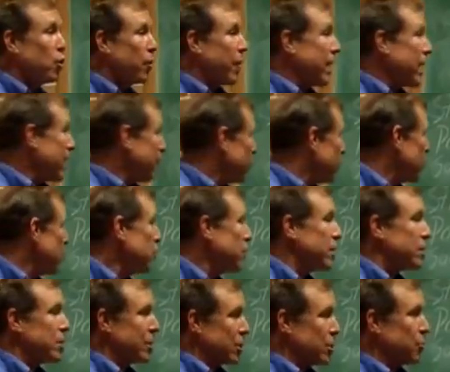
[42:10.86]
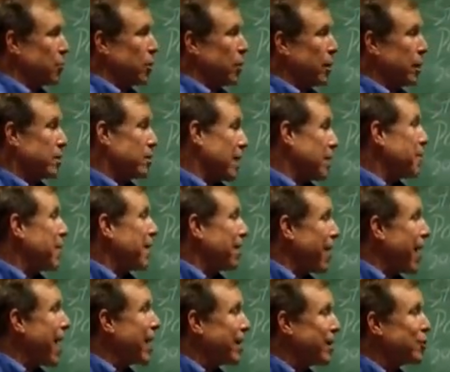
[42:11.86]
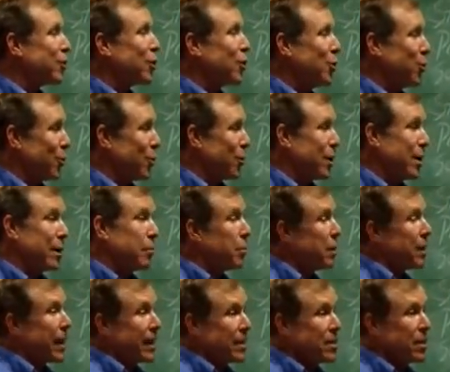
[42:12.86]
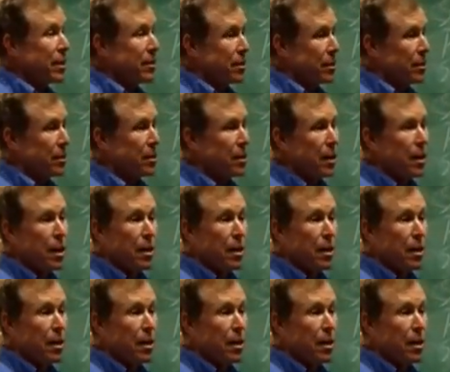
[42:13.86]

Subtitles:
this experience. They may have had it too, but they didn't.